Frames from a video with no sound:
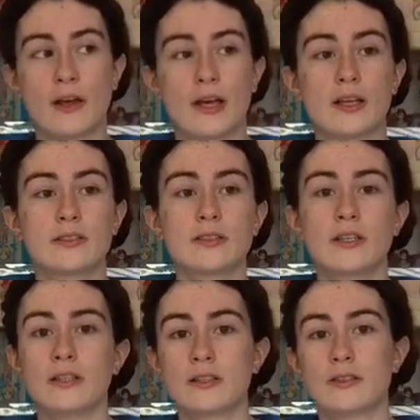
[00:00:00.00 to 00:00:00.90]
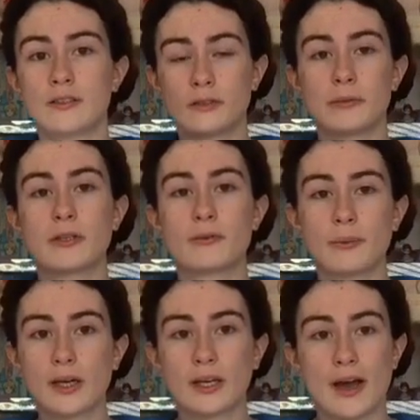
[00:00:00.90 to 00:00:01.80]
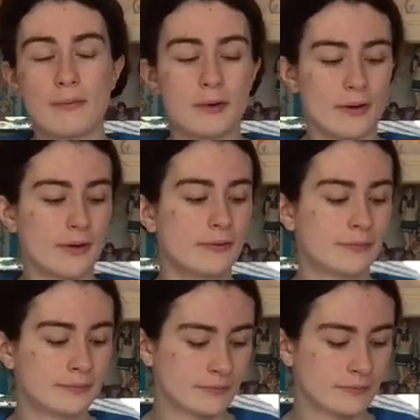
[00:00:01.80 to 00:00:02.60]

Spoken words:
head, you've got to put your wig cap on.